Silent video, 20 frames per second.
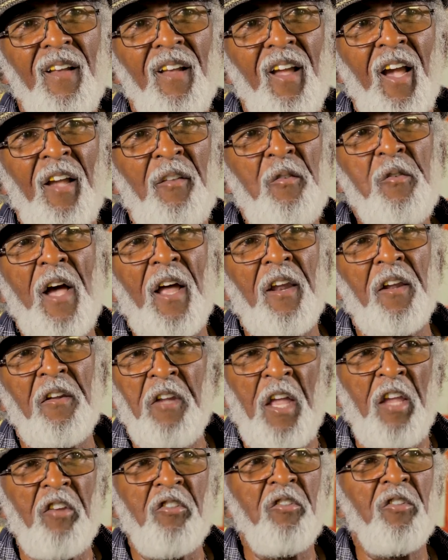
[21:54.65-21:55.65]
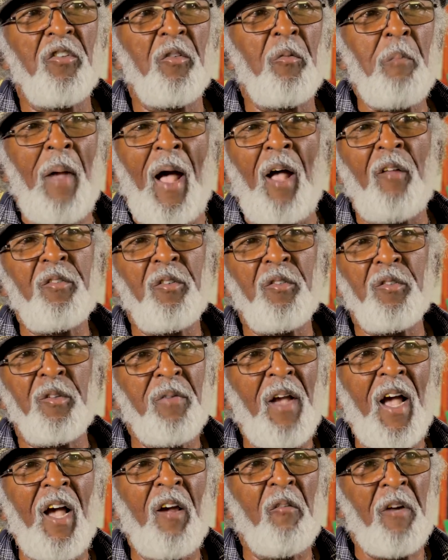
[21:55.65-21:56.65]
And you got a nations of mountains of
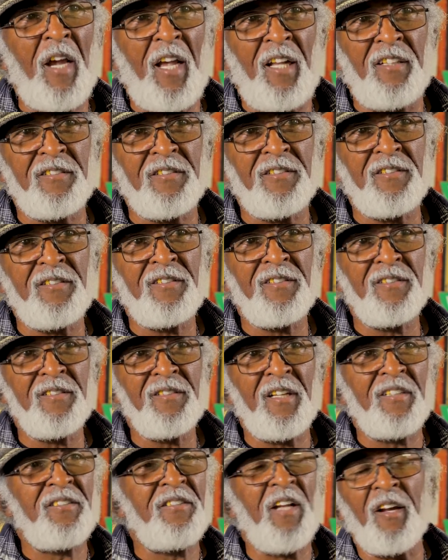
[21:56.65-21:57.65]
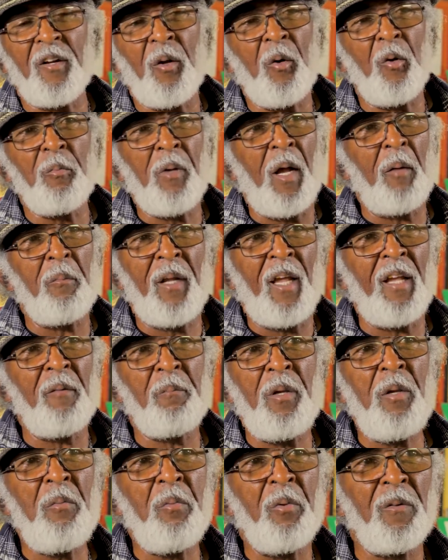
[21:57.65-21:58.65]
high-rises that's not owned by black
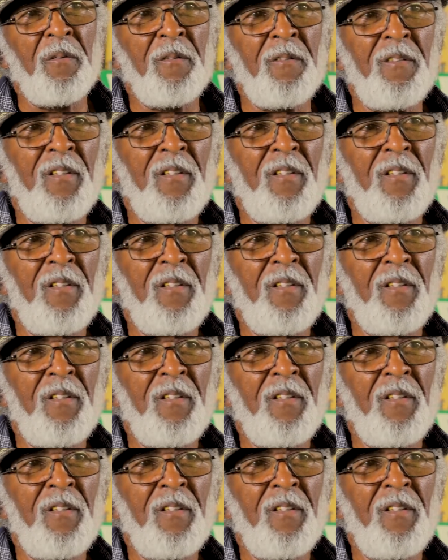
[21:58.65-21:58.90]
people.